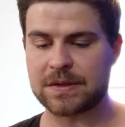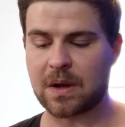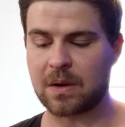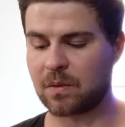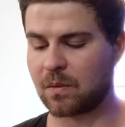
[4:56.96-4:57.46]

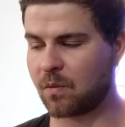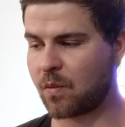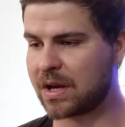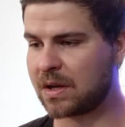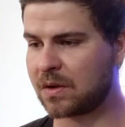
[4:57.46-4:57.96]
So
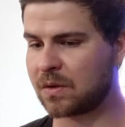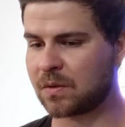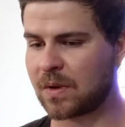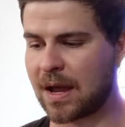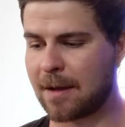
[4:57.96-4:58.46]
when
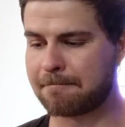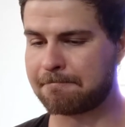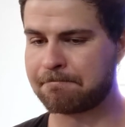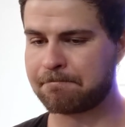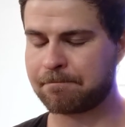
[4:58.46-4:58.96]

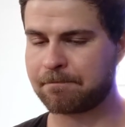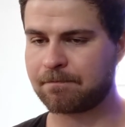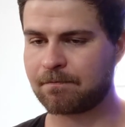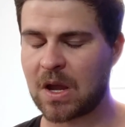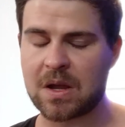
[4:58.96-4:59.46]
you
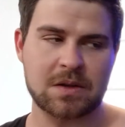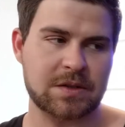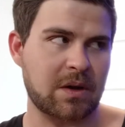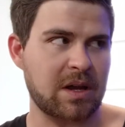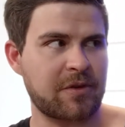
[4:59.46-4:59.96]

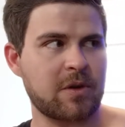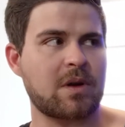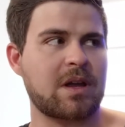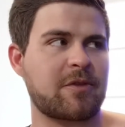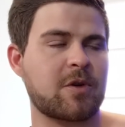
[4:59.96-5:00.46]
So if
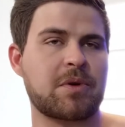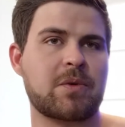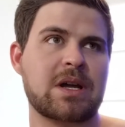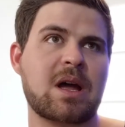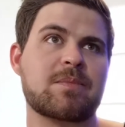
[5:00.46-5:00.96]
you're
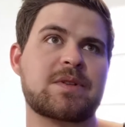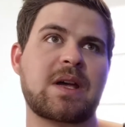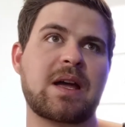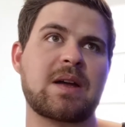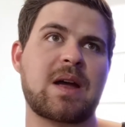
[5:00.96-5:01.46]
building up,
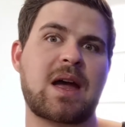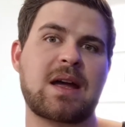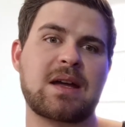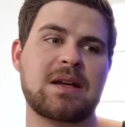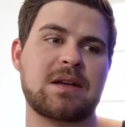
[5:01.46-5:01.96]
say,
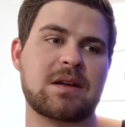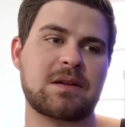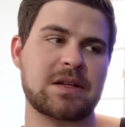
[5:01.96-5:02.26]
a